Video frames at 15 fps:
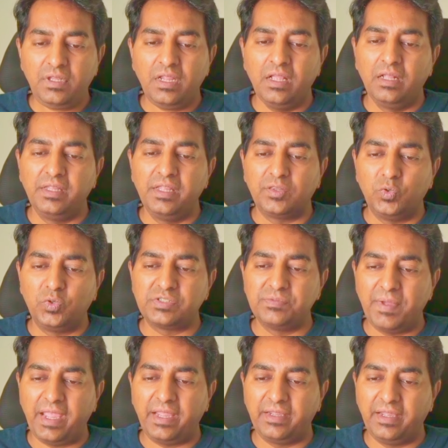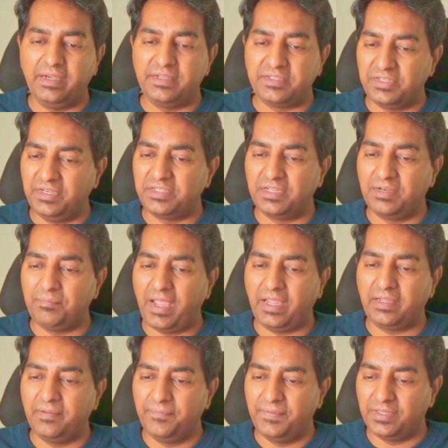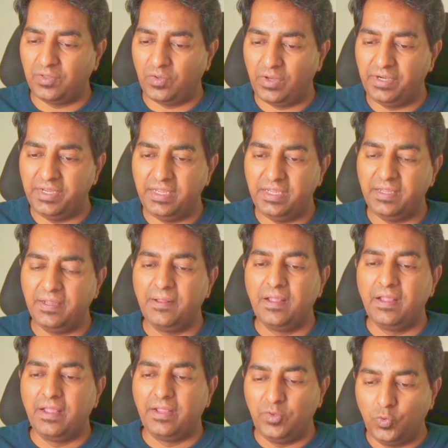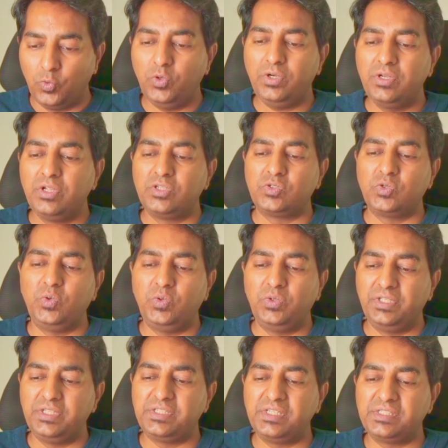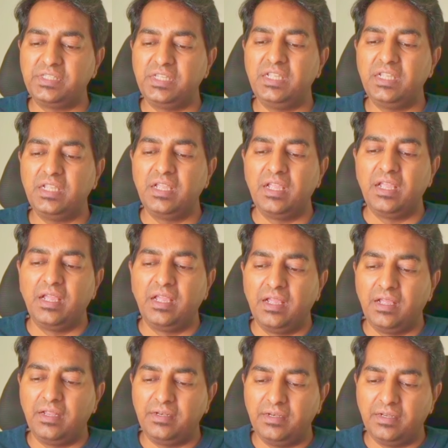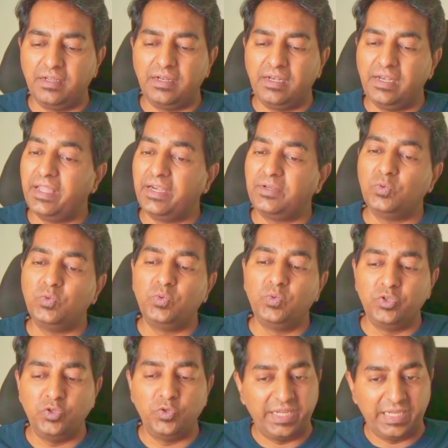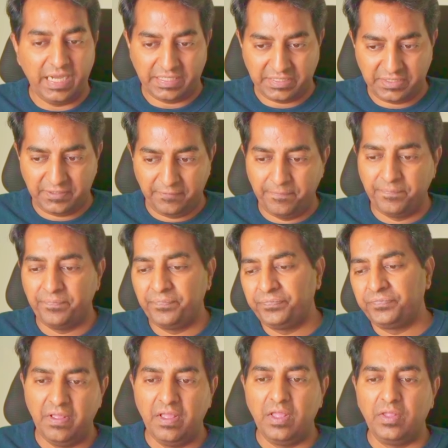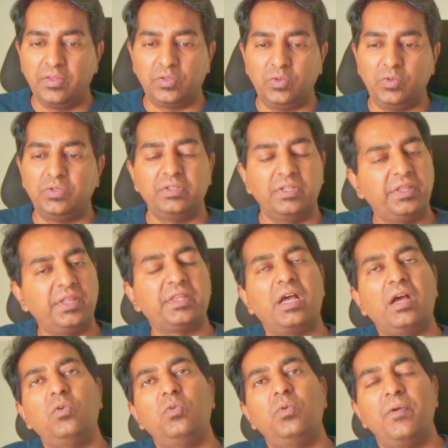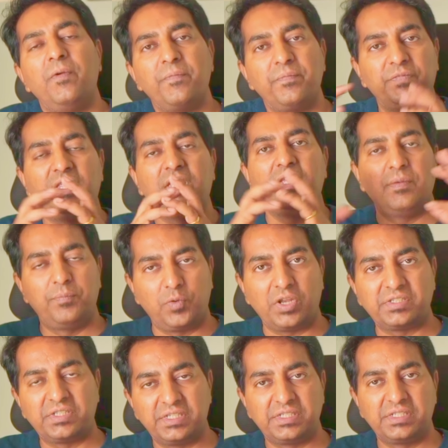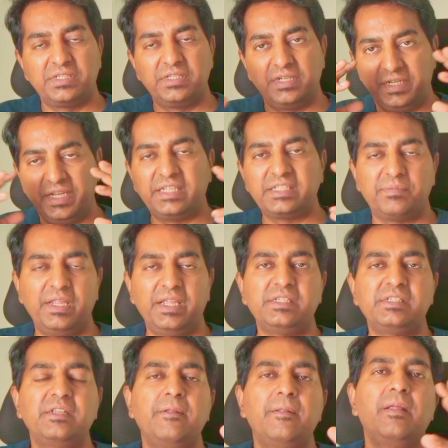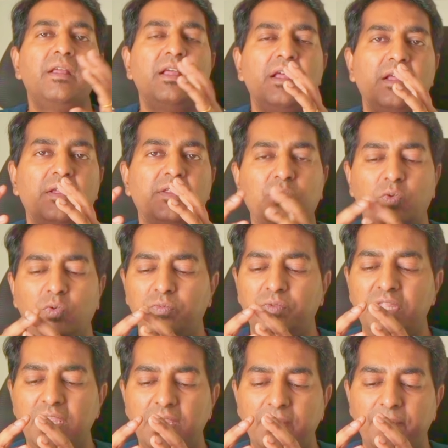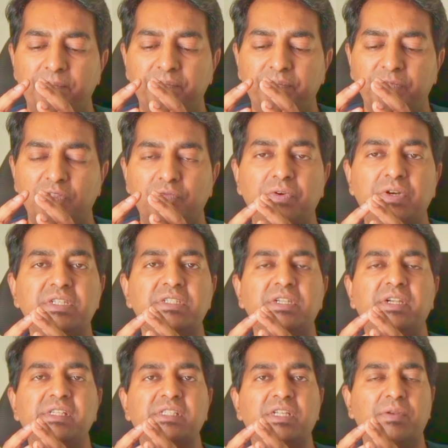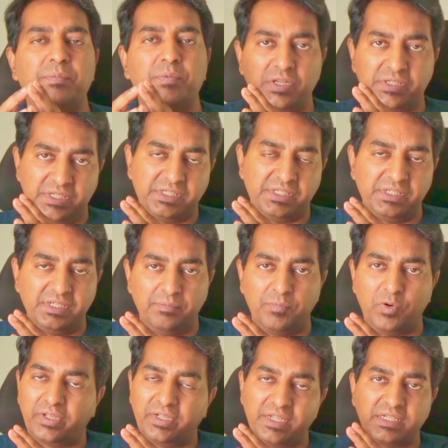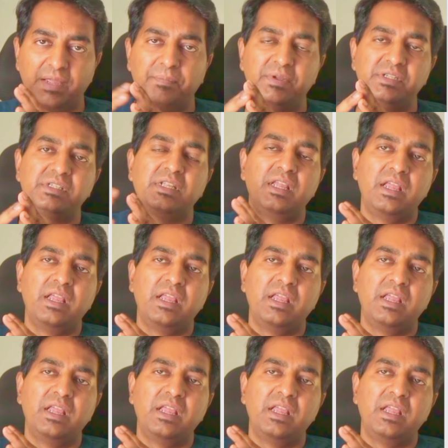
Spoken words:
the source MAC and destination MAC is already known. So this is the layer 2 unicast. So this is how the process takes place. So the first discover process broadcast happens.